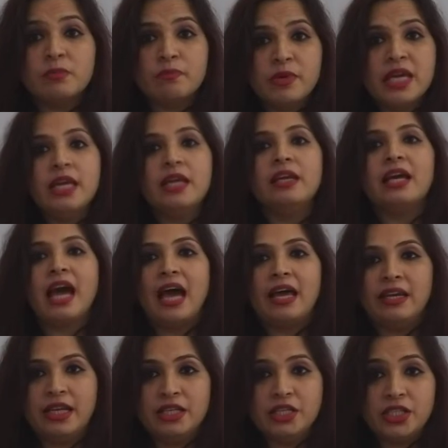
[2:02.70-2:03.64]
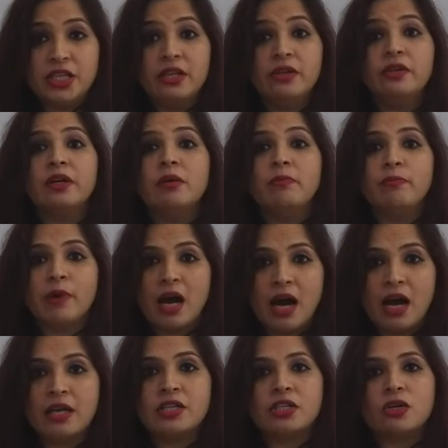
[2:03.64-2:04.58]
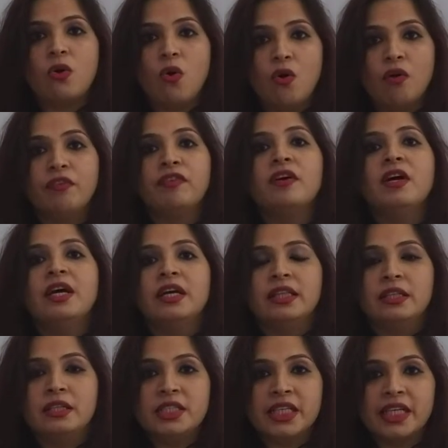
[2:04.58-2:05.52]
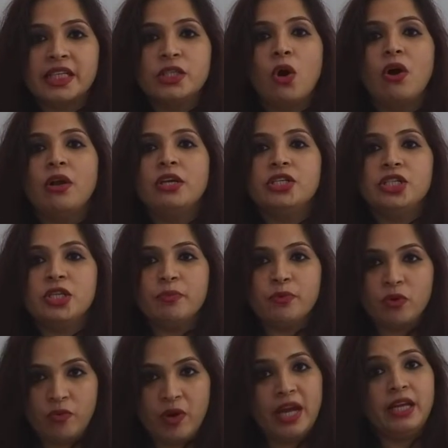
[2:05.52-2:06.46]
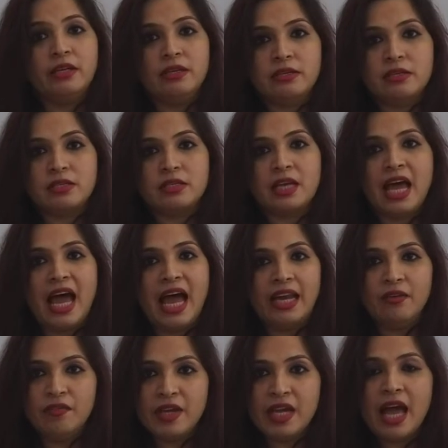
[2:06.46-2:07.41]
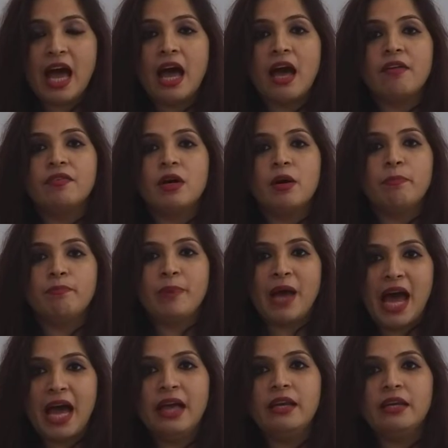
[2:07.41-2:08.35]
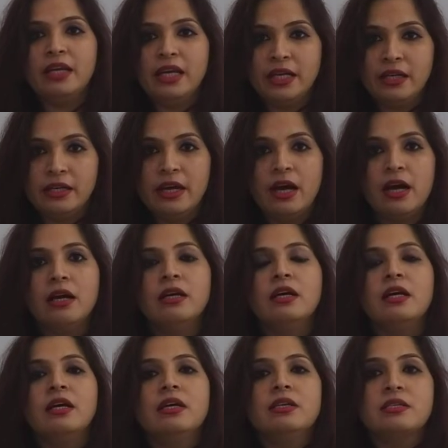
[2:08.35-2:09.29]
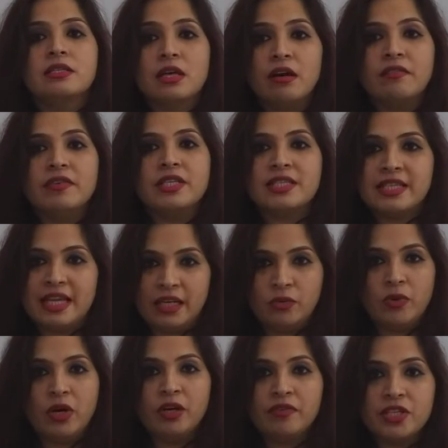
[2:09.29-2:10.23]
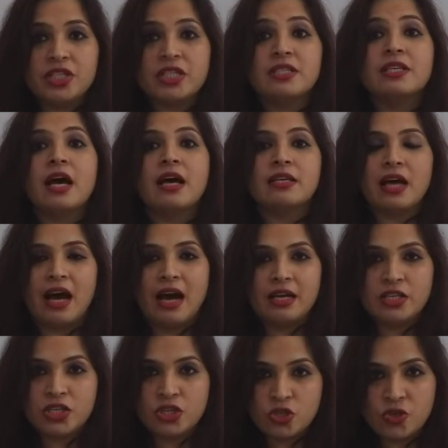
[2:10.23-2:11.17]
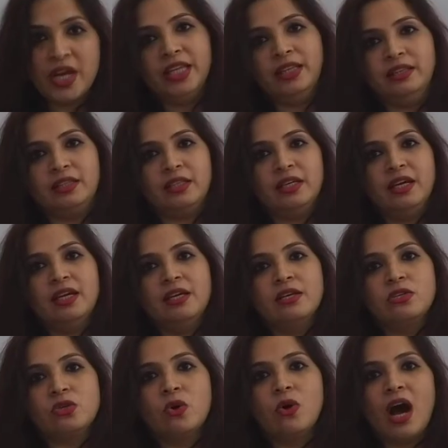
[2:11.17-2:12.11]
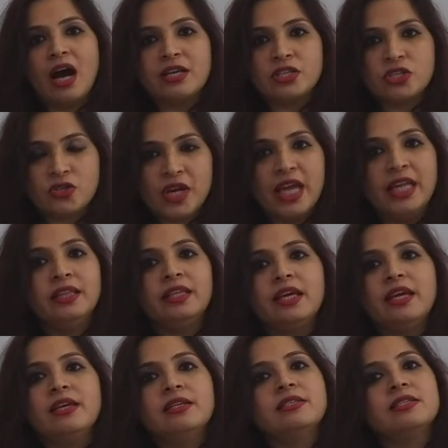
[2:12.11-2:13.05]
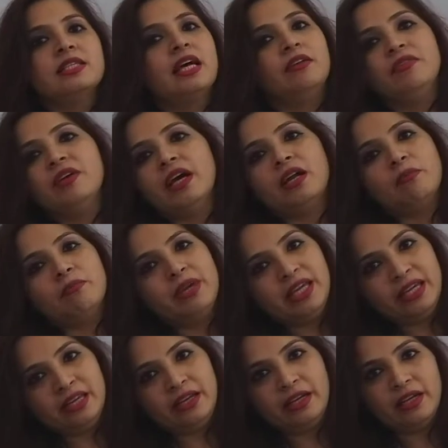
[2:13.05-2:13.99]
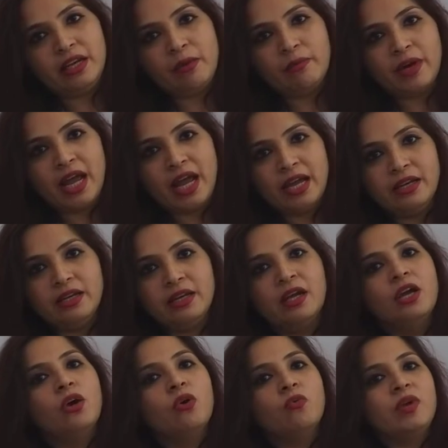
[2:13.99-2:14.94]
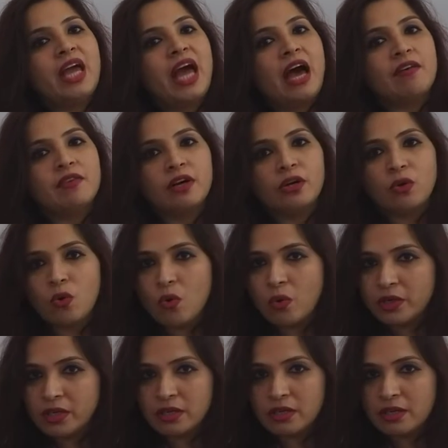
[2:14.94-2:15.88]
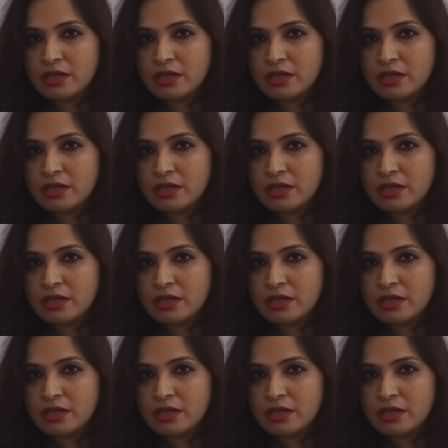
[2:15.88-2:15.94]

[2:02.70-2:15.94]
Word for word: being an integral part of the technology providers, and we have a pan-India service network, which is our strength. So our strength is that we are a Make in India brand. We have our own